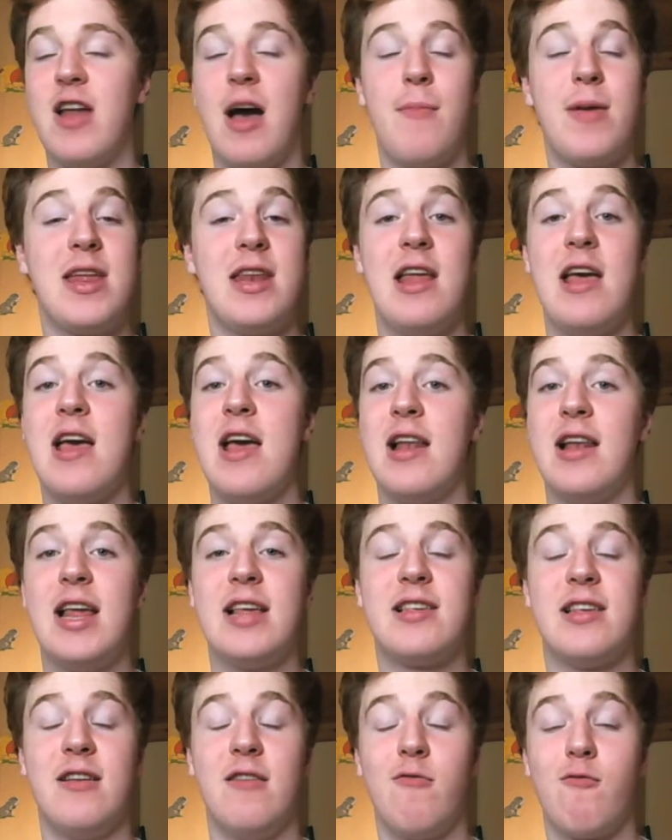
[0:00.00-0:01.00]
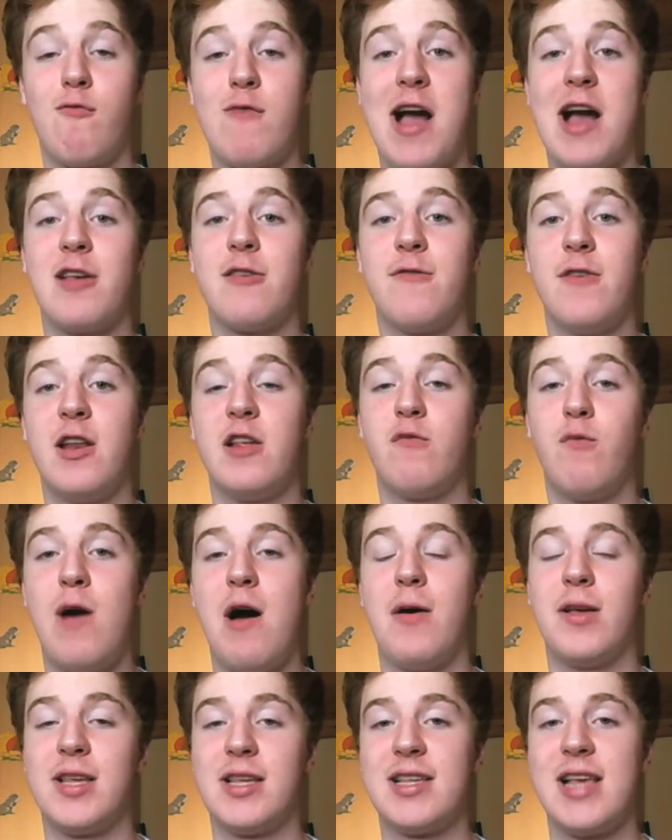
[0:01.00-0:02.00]
I mean, listen, Rashford as
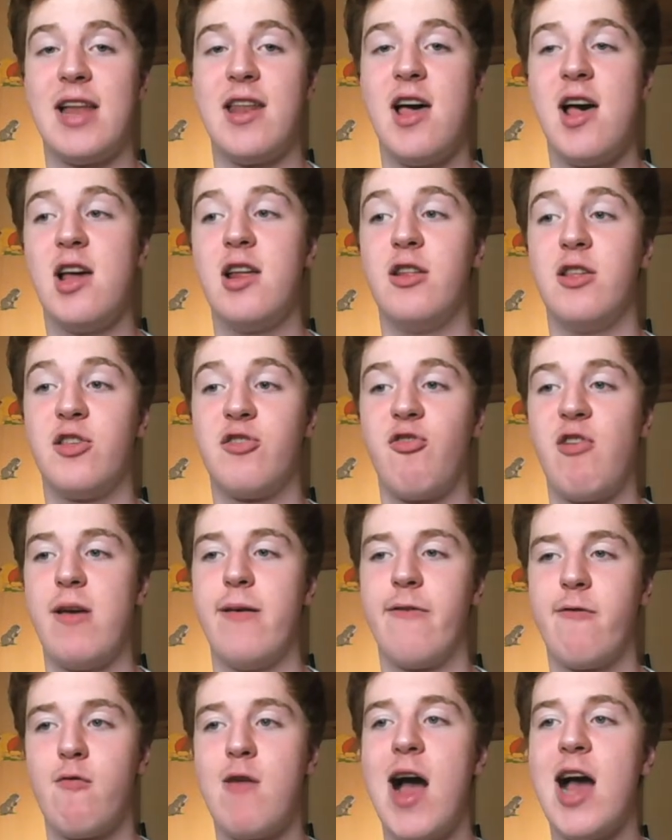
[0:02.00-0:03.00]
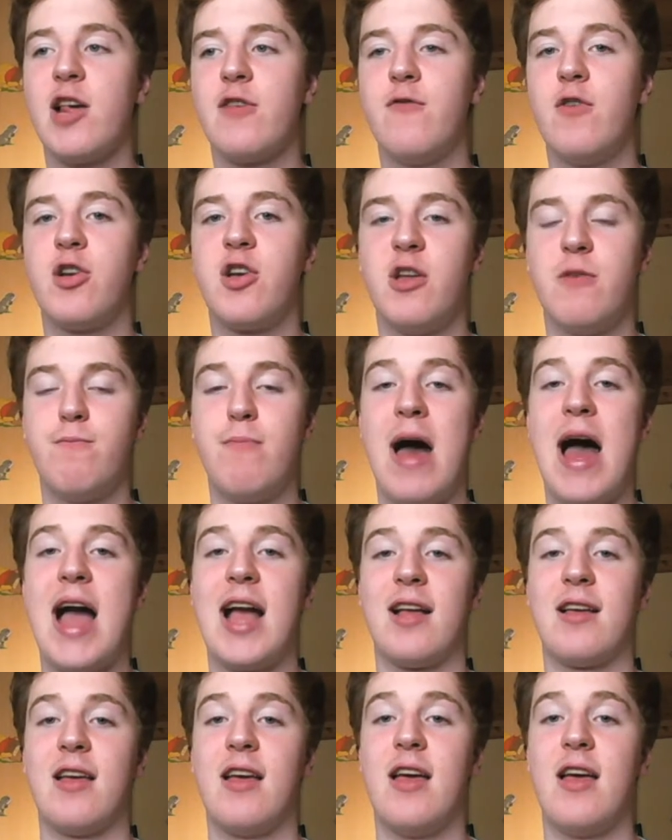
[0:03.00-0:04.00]
well, as I said earlier in the stream, if Rashford could
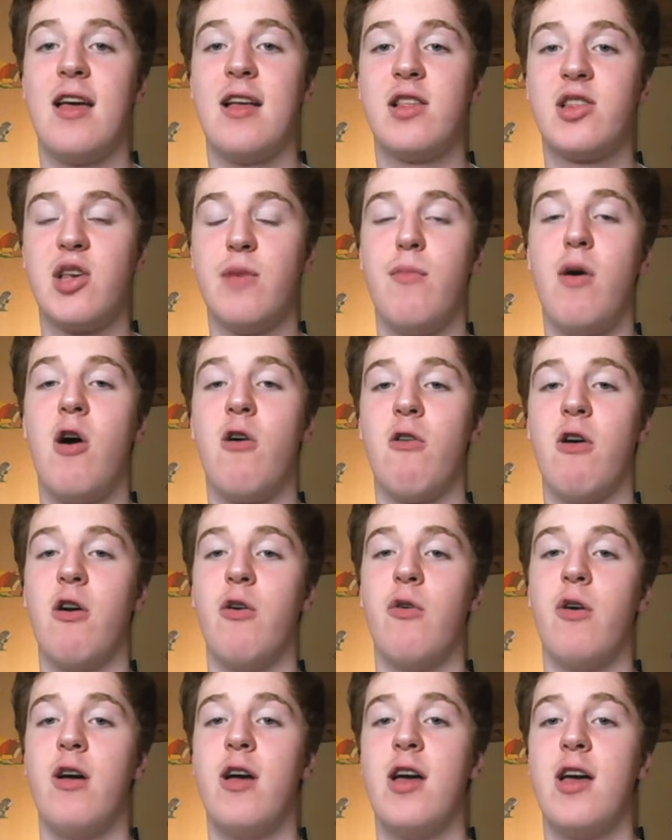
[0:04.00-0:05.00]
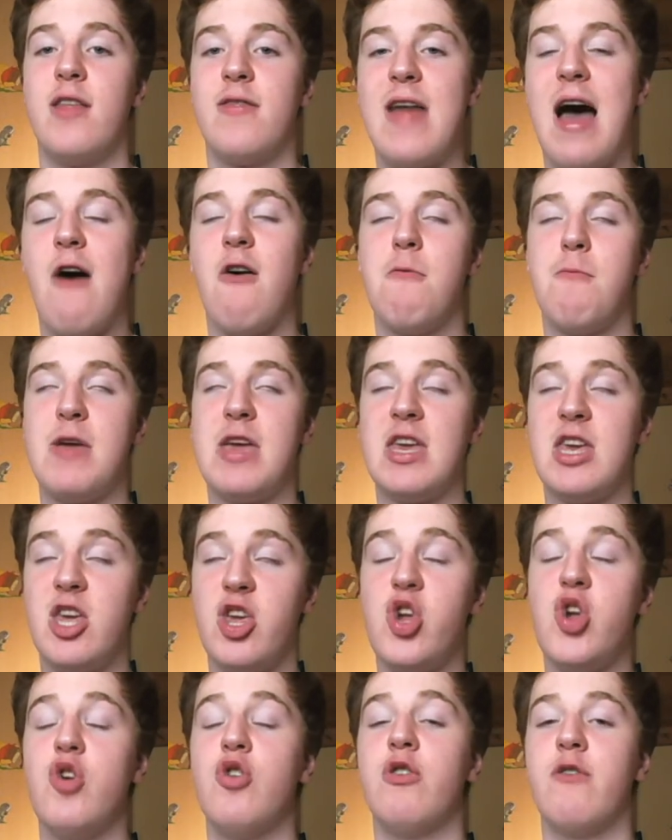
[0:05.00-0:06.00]
bag tomorrow, that would be
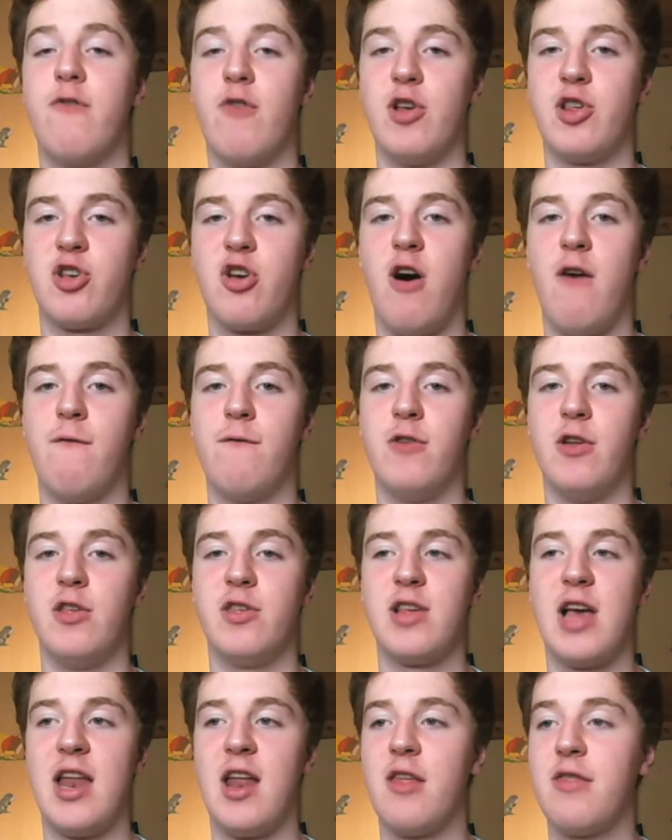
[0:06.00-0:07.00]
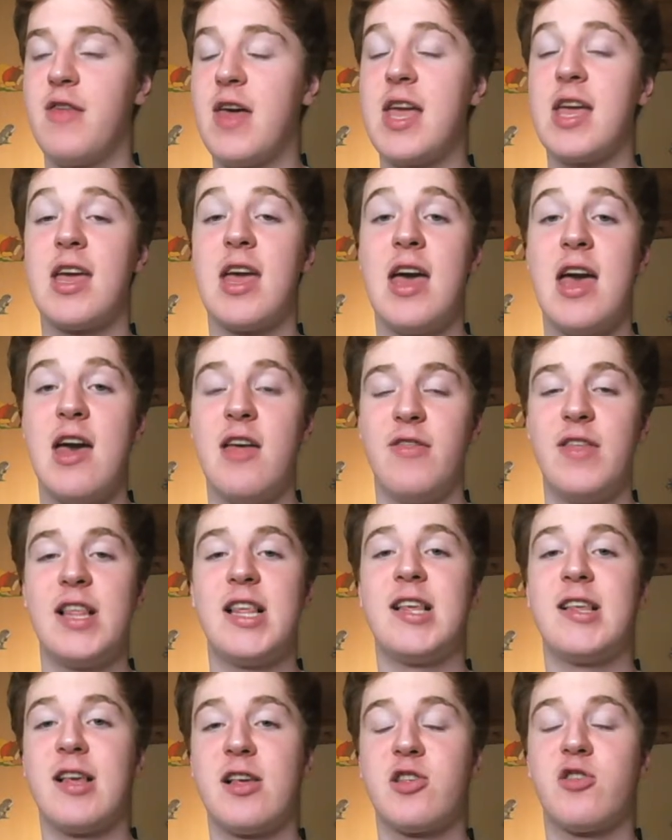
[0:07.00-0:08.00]
huge for his confidence. And I think this
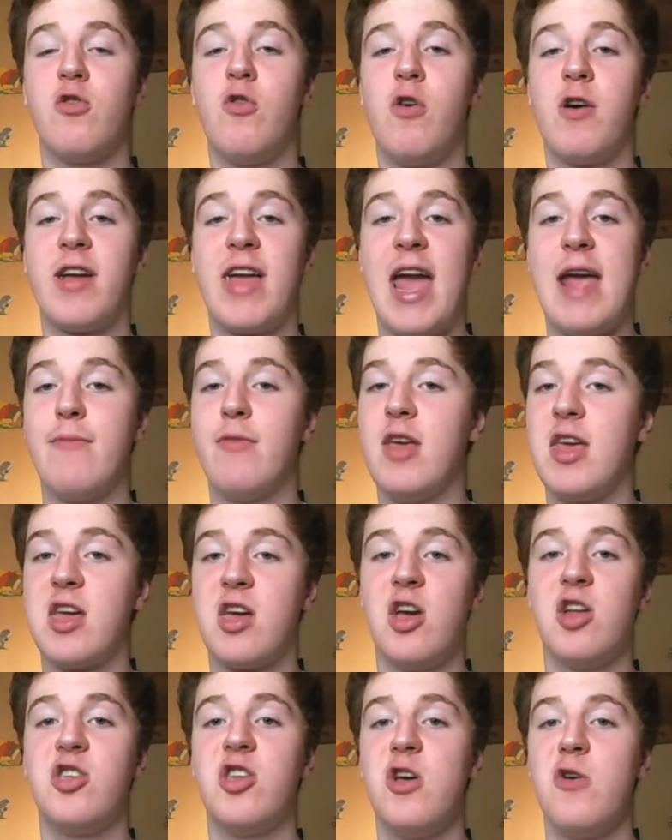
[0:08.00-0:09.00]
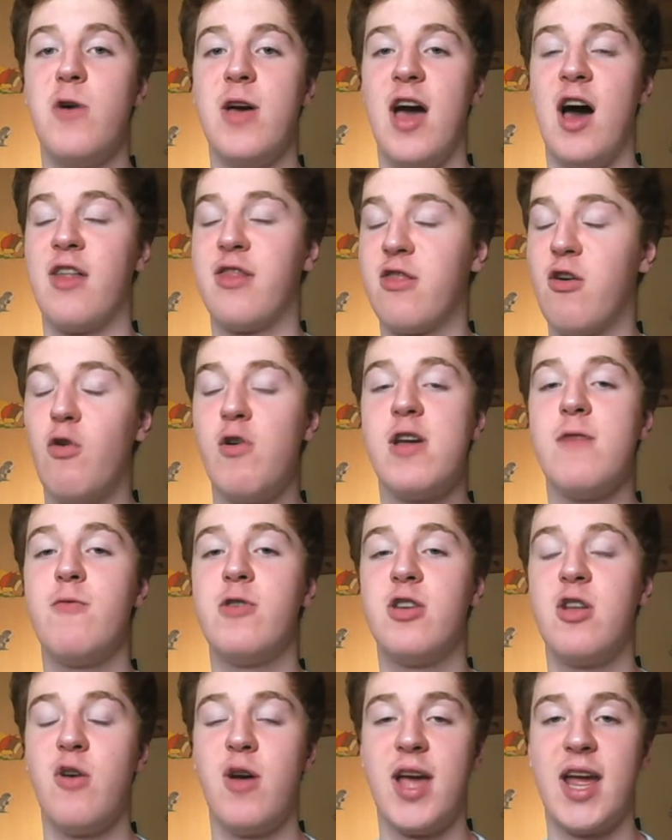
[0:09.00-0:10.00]
is the sort of game that he could do it. I thought he would
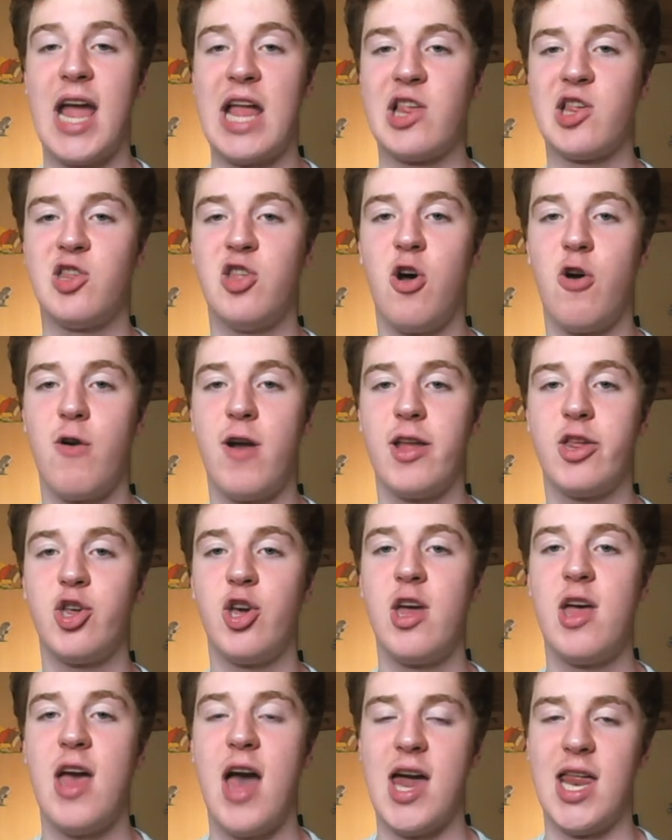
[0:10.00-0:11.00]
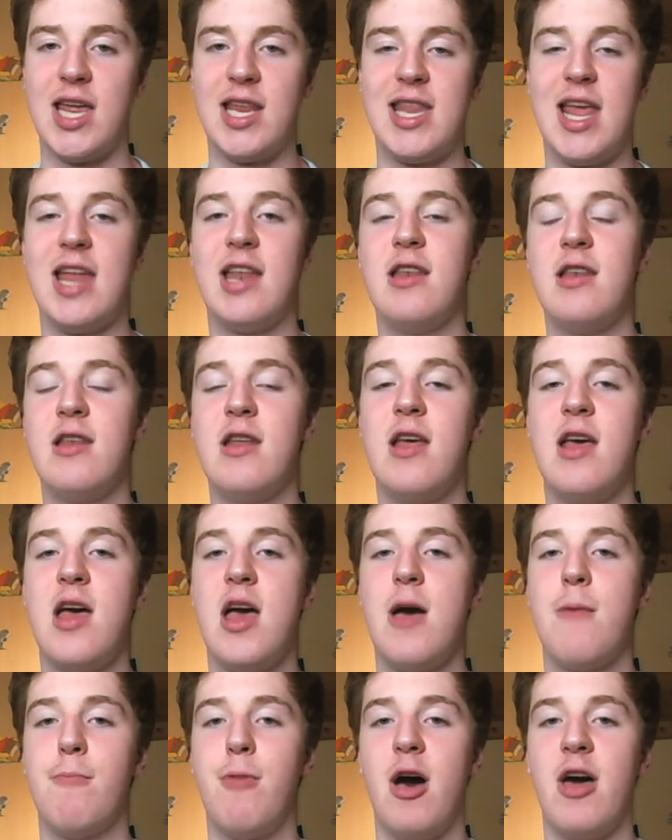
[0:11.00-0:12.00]
do it against Norwich, and he didn't.
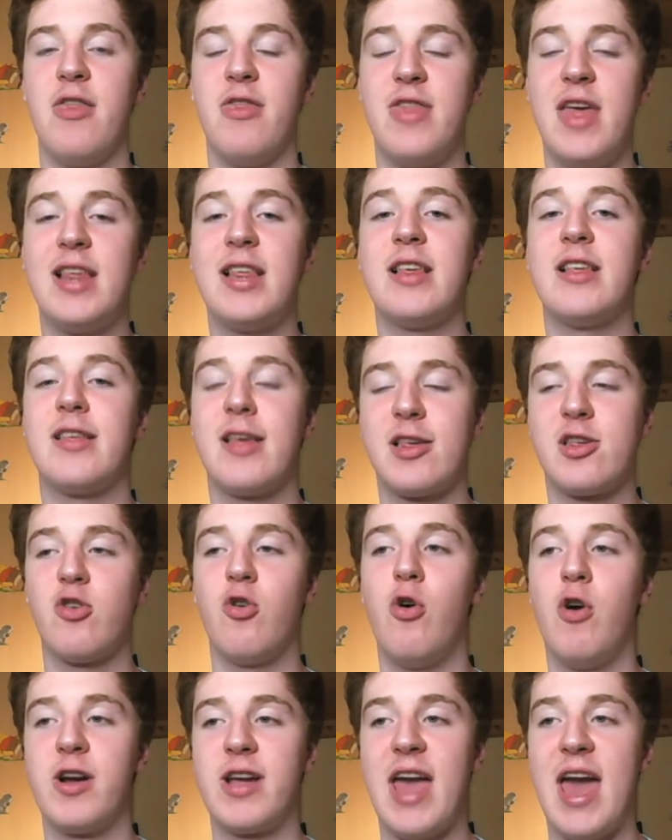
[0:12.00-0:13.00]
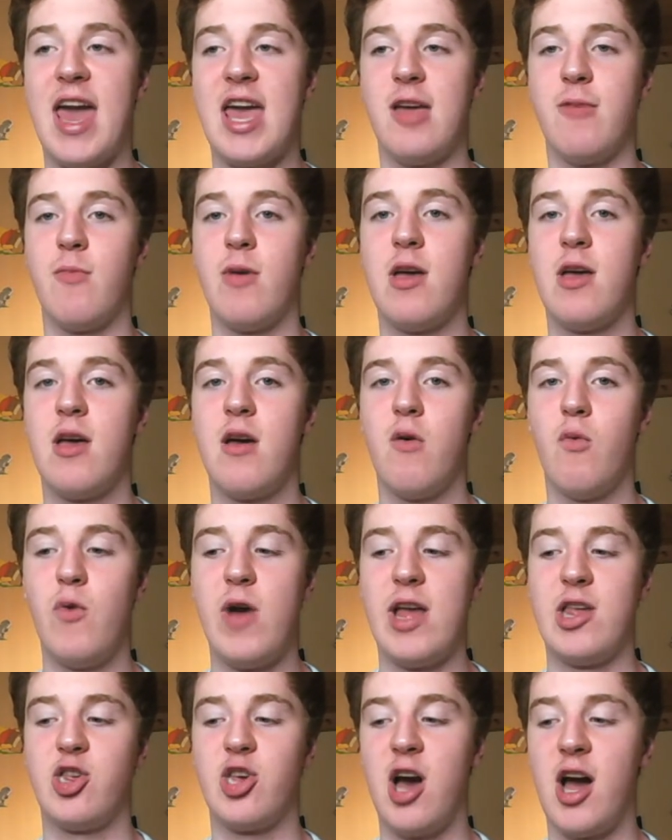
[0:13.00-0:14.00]
But this is the sort of game
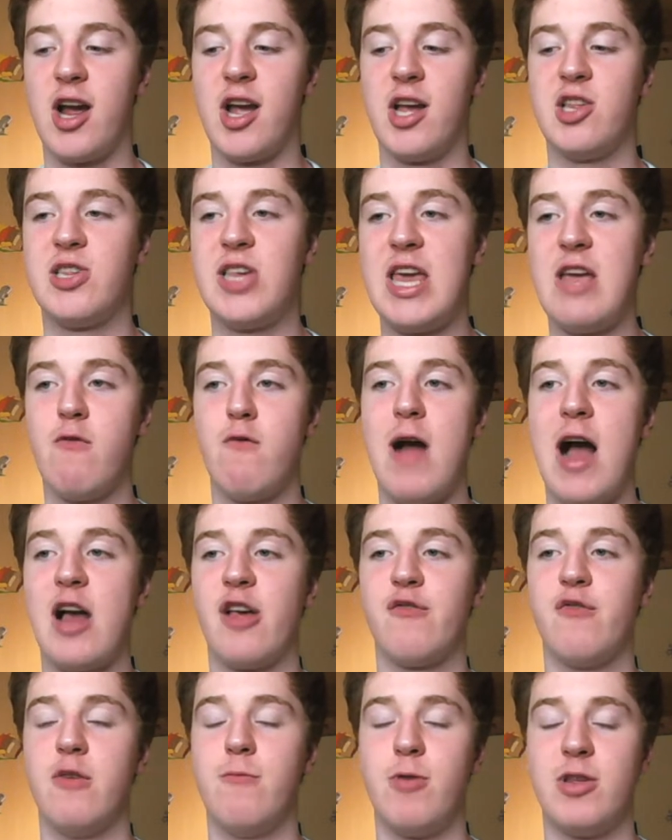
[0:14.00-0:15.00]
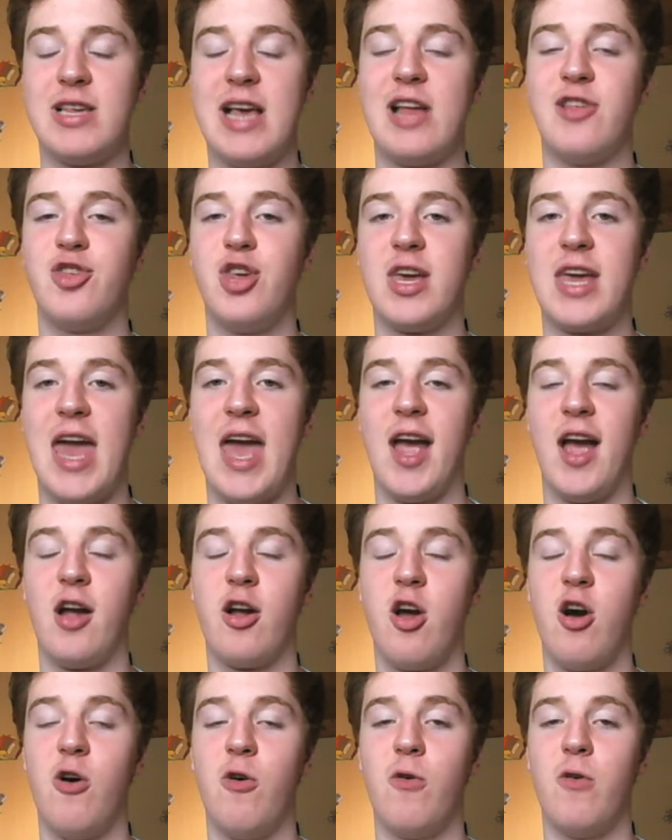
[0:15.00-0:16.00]
which I could see Rashford potentially getting a
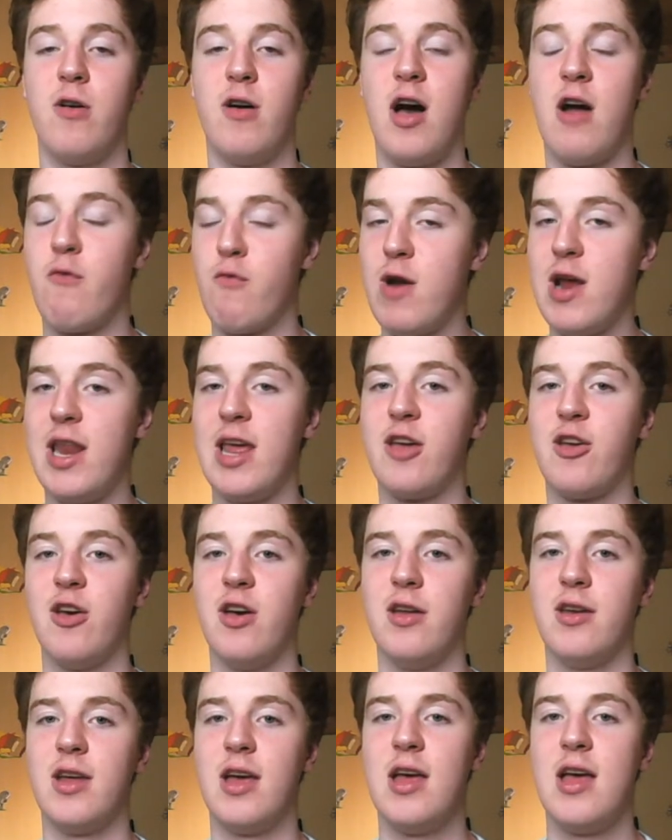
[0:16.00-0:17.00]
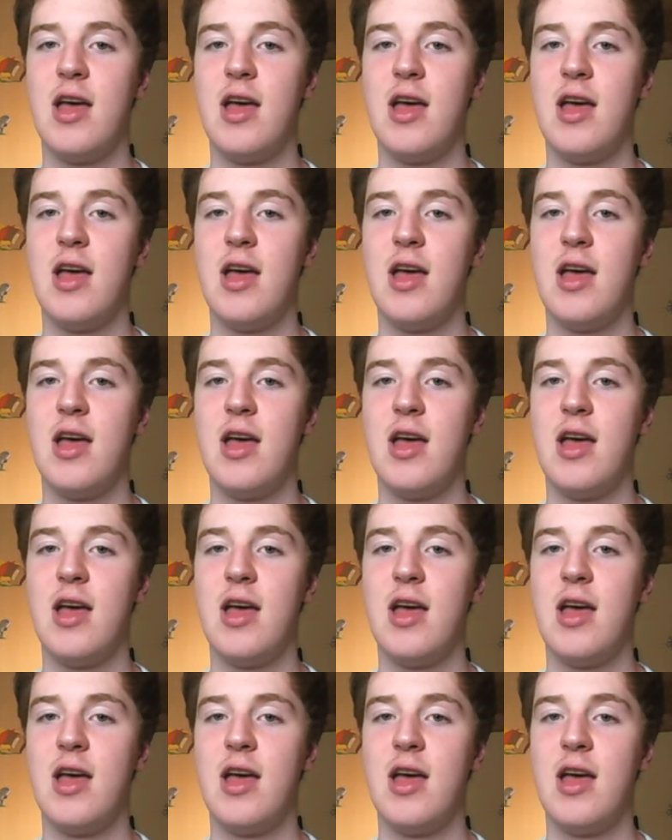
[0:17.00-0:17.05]
goal. I really could.